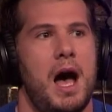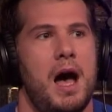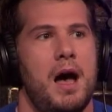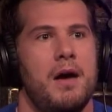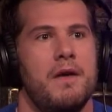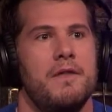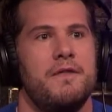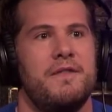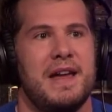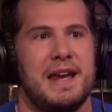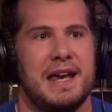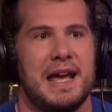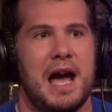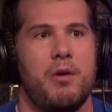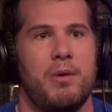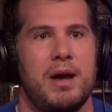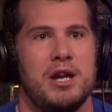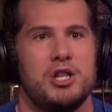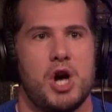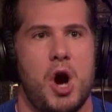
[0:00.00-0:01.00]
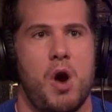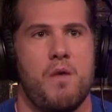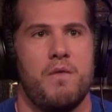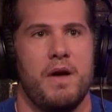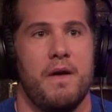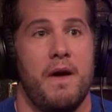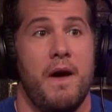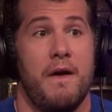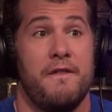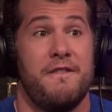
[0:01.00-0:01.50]
uh, feigning outrage
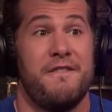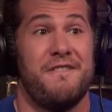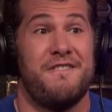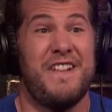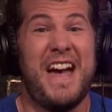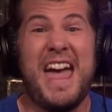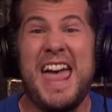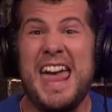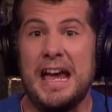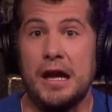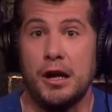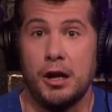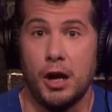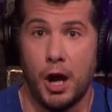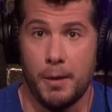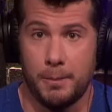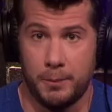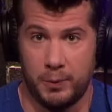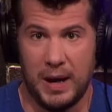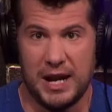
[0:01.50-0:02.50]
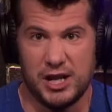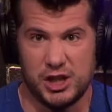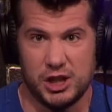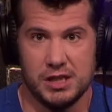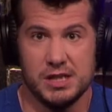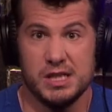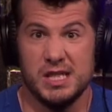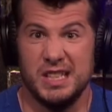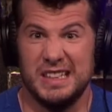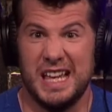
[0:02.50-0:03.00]
over fake
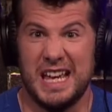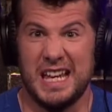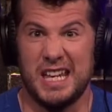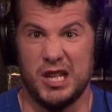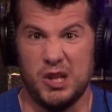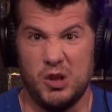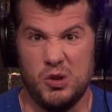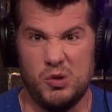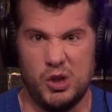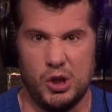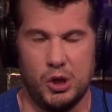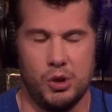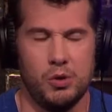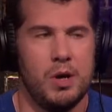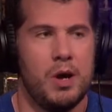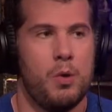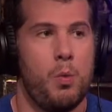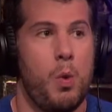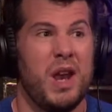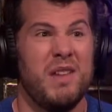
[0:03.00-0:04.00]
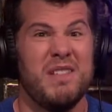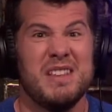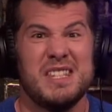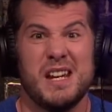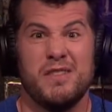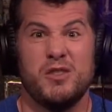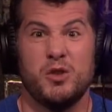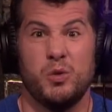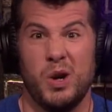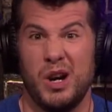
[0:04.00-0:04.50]
oppressions like you do, what if
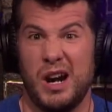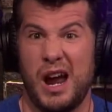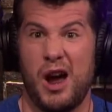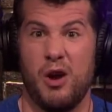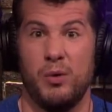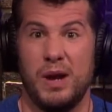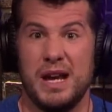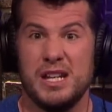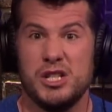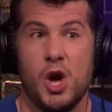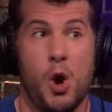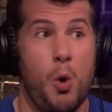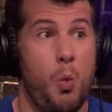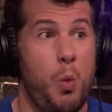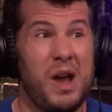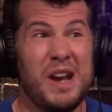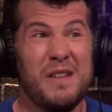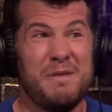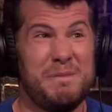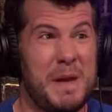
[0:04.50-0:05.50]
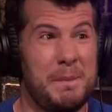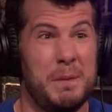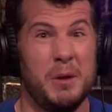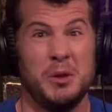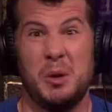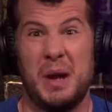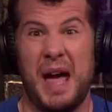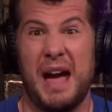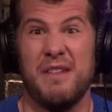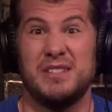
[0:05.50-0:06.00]
instead of Twitter outrage, what if
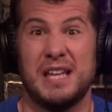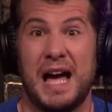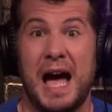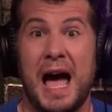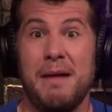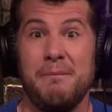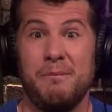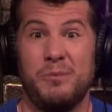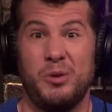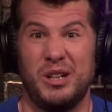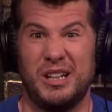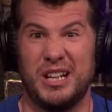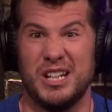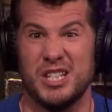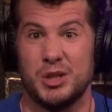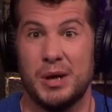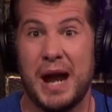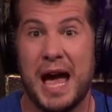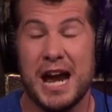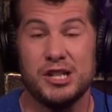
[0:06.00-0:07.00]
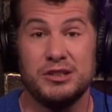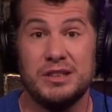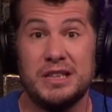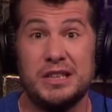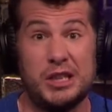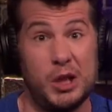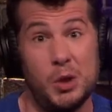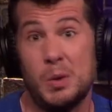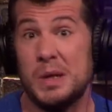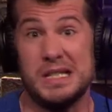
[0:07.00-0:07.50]
people don't have time for it because they're actually
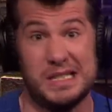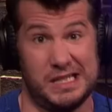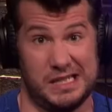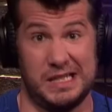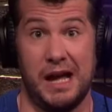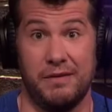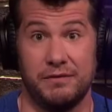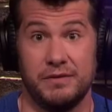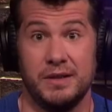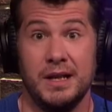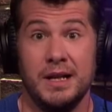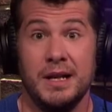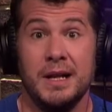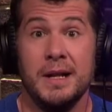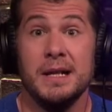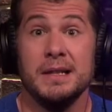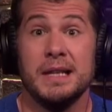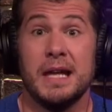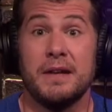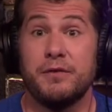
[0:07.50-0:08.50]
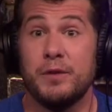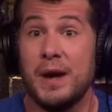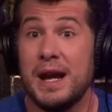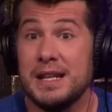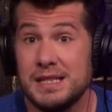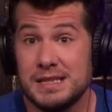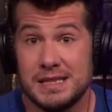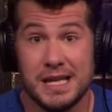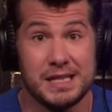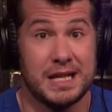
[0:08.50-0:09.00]
doing stuff? Like
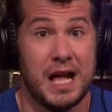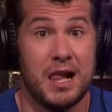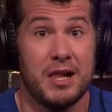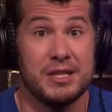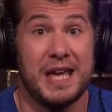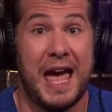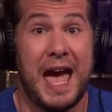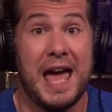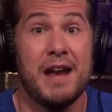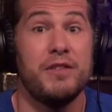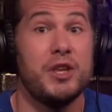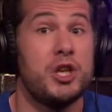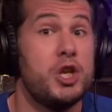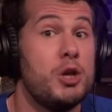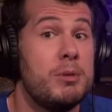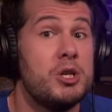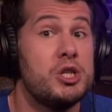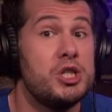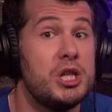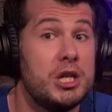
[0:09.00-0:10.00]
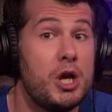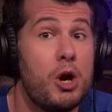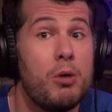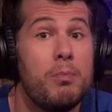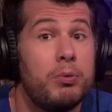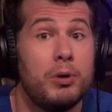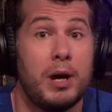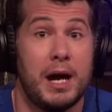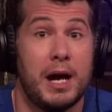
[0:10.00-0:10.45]
Francis S. Collins, head of the Human Genome